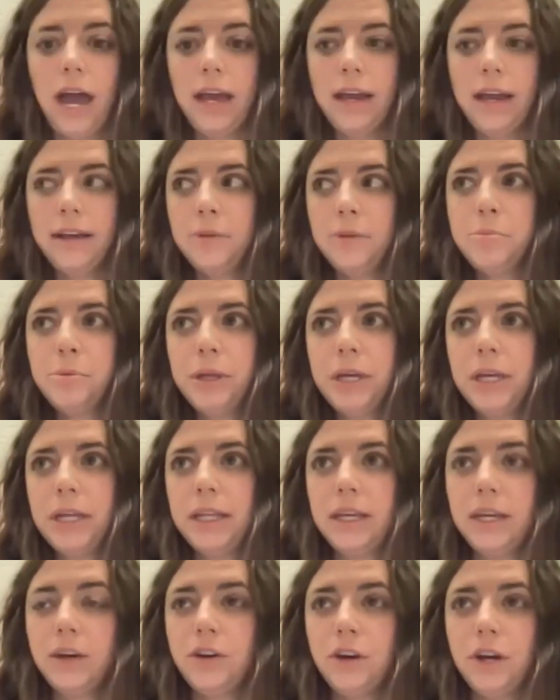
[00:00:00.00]
I
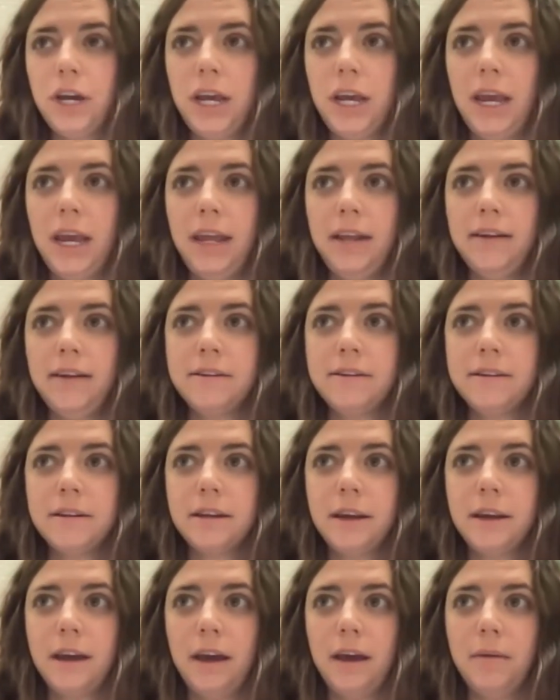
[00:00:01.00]
completely agree. And
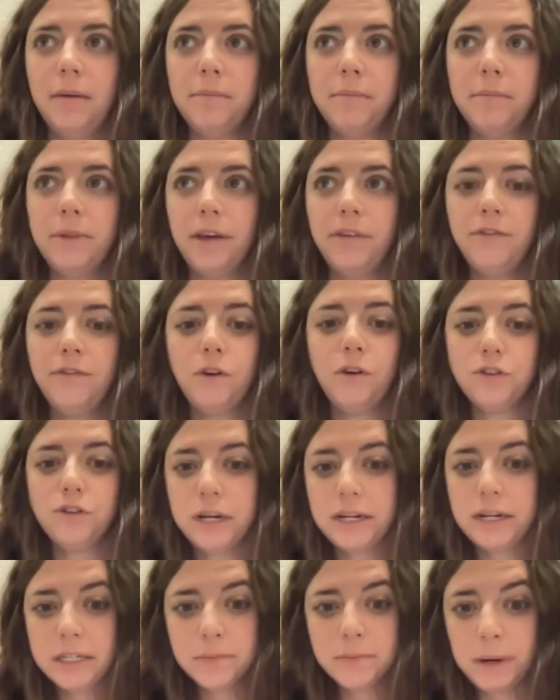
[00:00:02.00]
um, like full
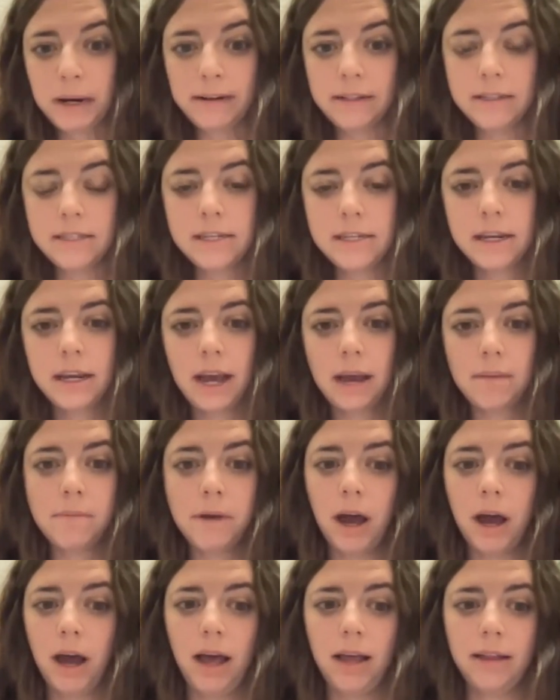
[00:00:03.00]
transparency, I'm
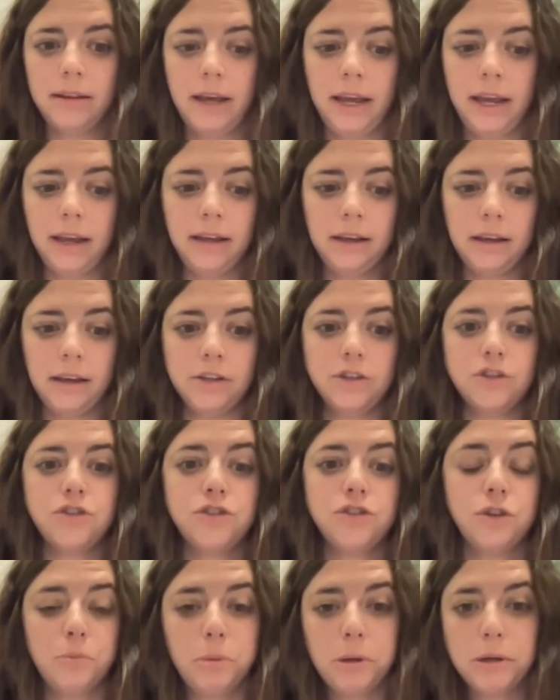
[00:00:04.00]
not like a
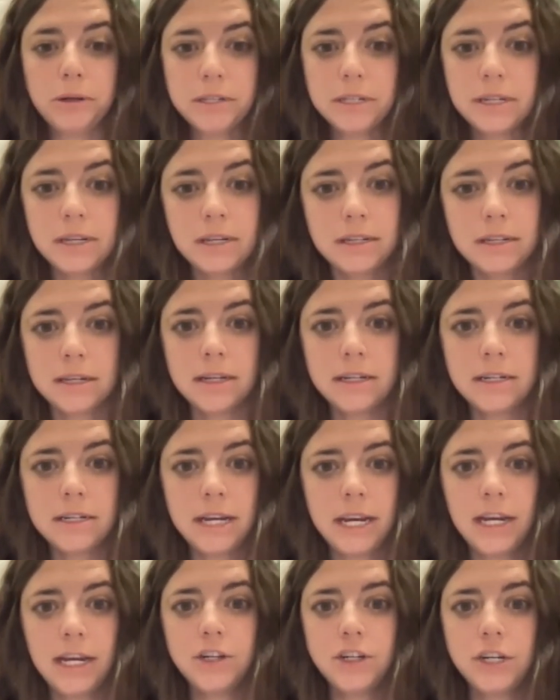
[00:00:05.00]
super seasoned
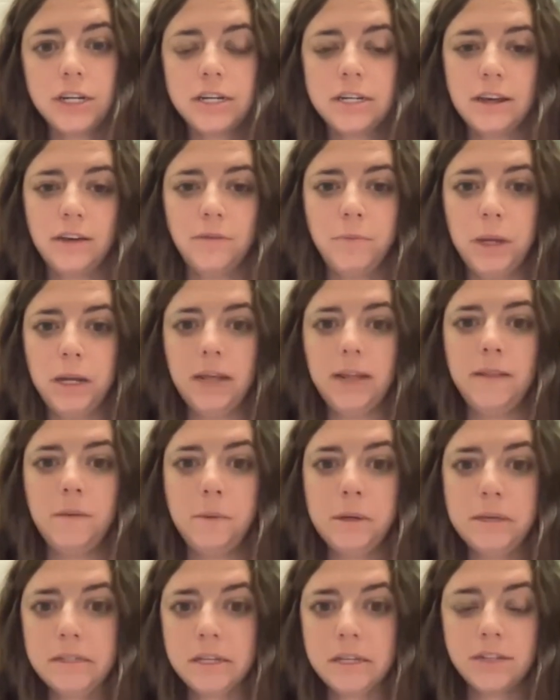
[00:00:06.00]
agent. I've been in the
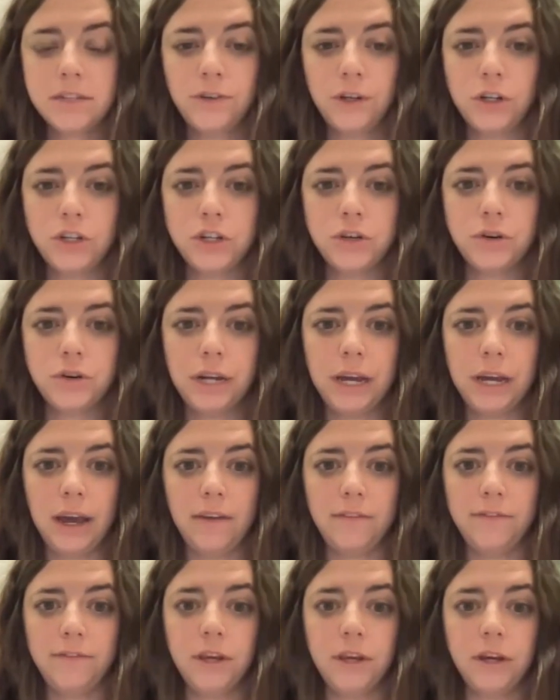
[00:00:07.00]
business for two and a
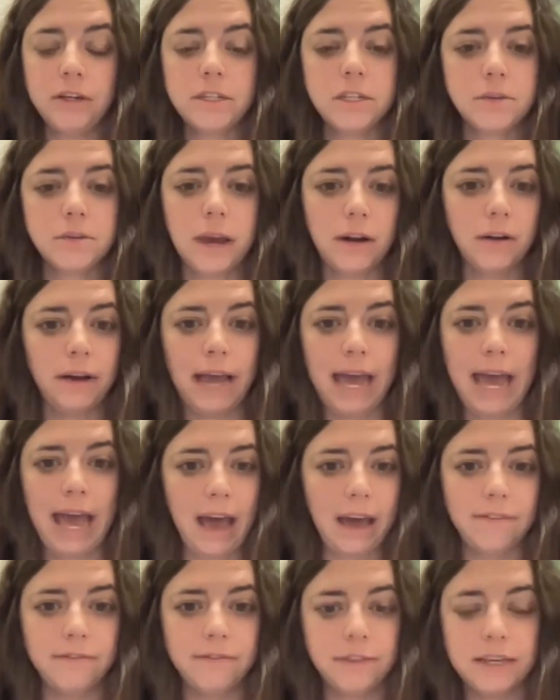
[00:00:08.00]
half years, so I don't
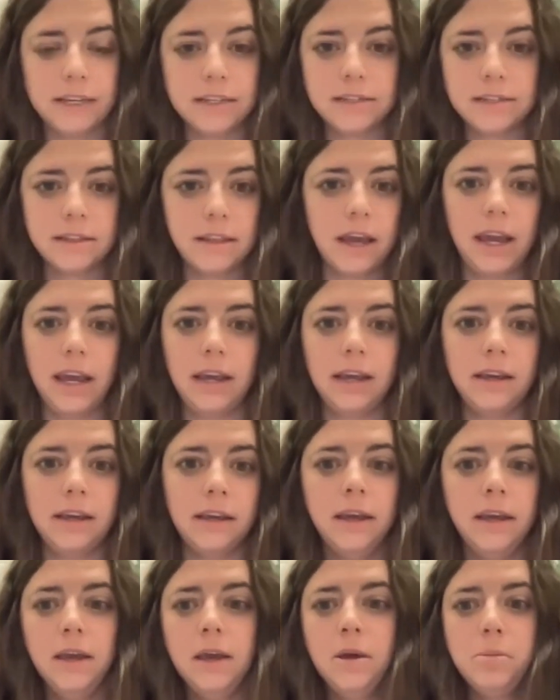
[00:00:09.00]
have this like
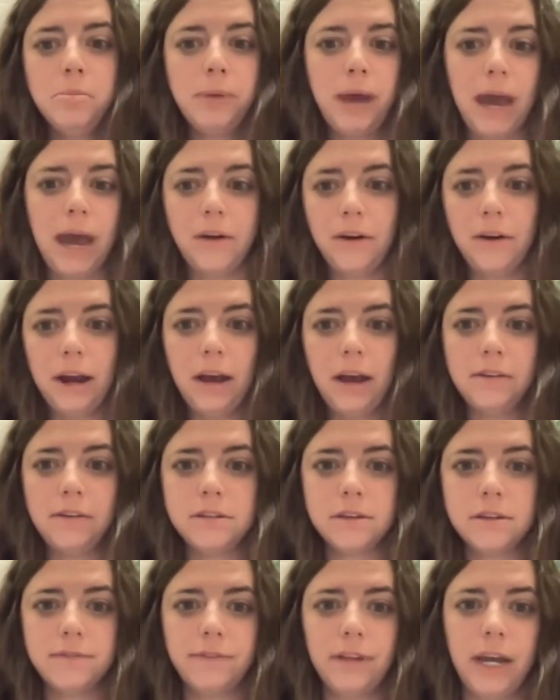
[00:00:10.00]

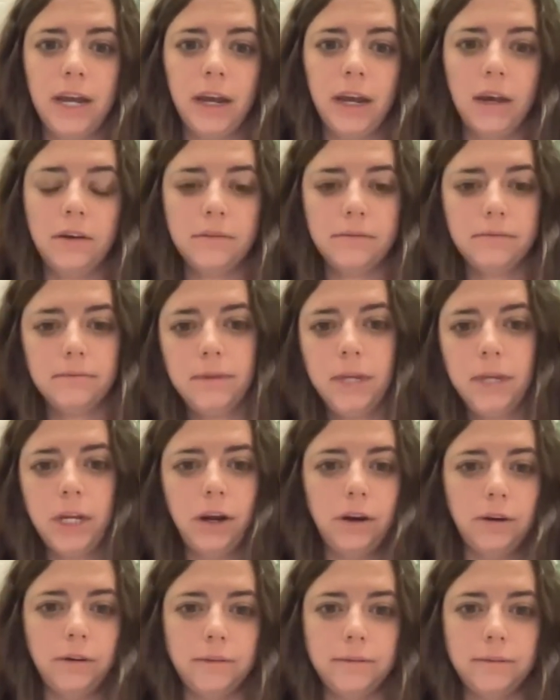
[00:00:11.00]
background of like you
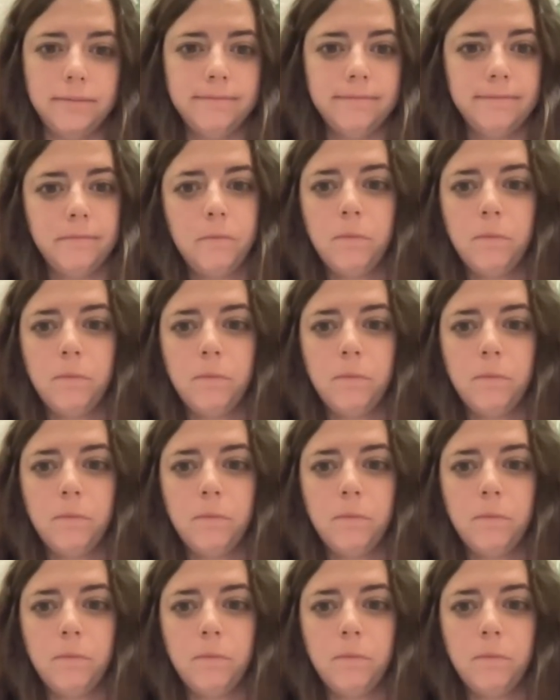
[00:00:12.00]
know